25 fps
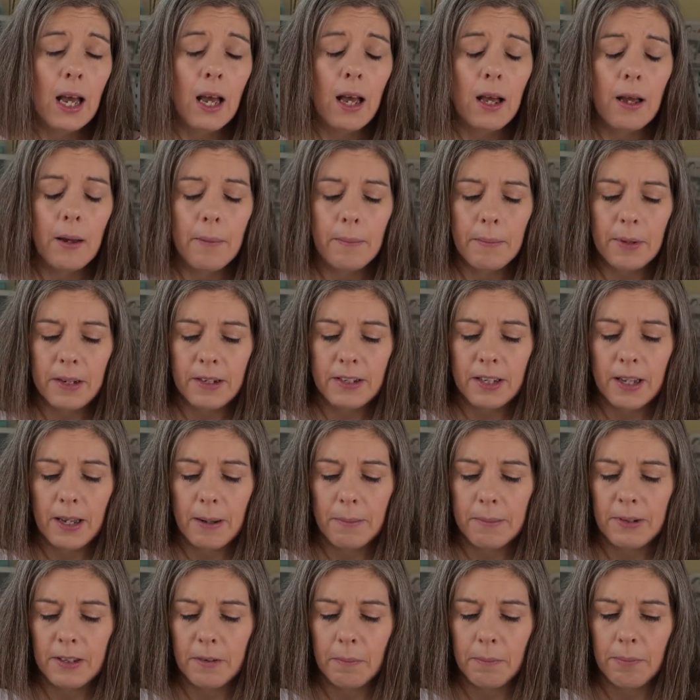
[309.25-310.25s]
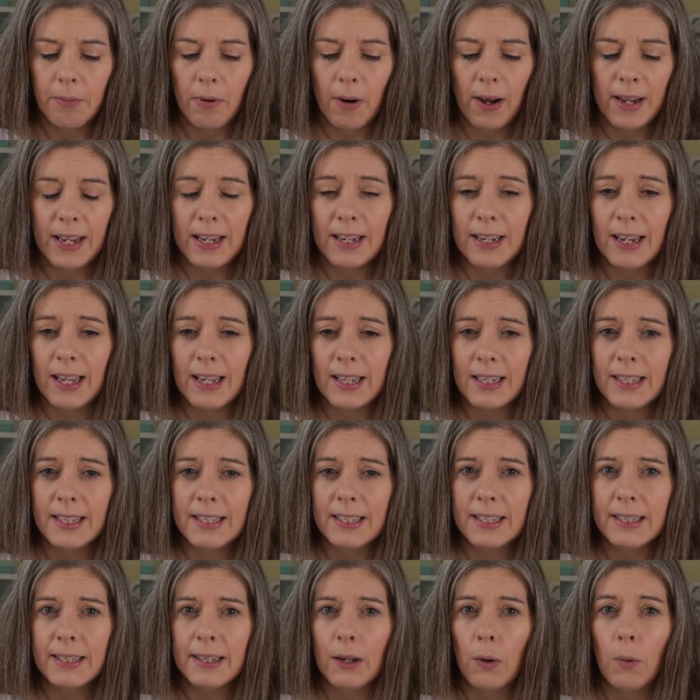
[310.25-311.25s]
in terms of
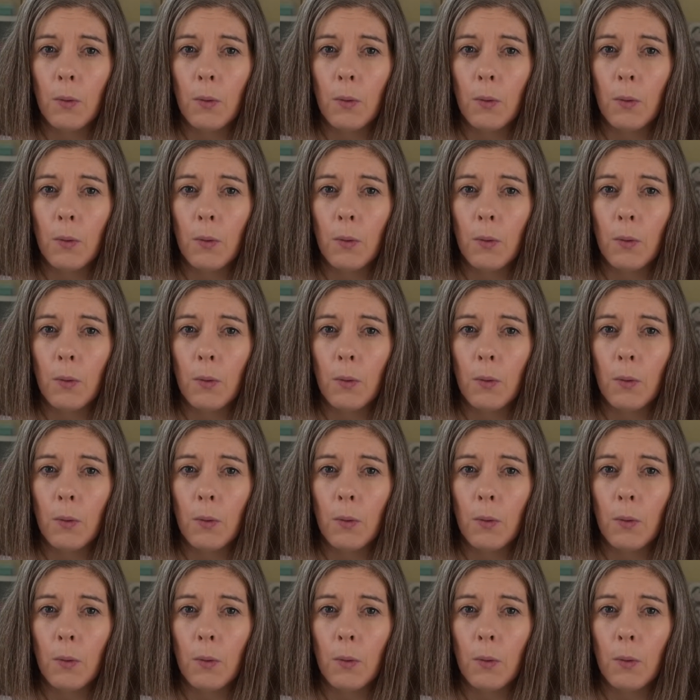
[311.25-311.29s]
brightness,